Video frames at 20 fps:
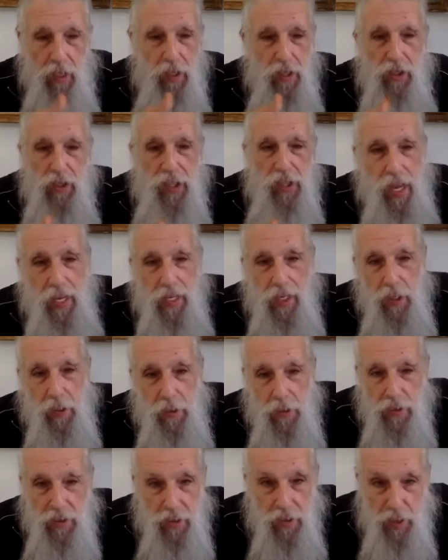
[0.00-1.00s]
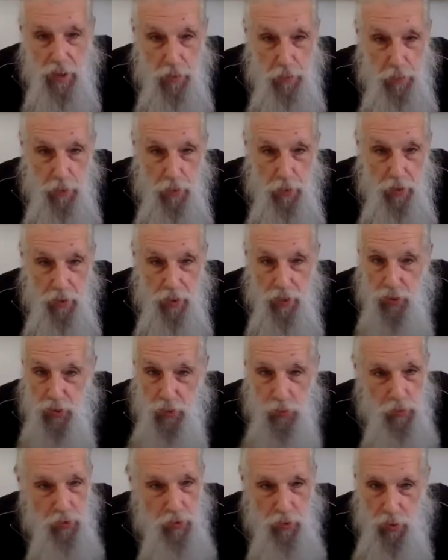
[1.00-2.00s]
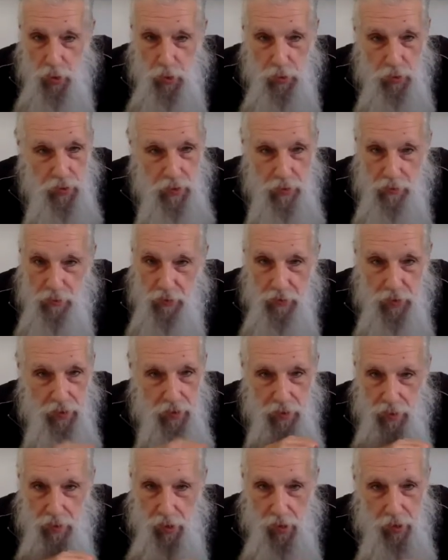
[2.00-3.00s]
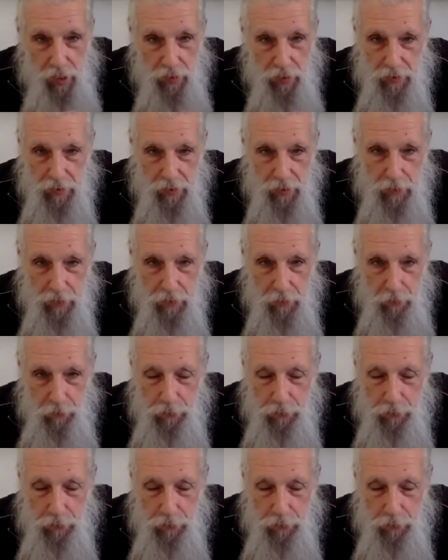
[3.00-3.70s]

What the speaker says: Shankara's experience was no different than ours.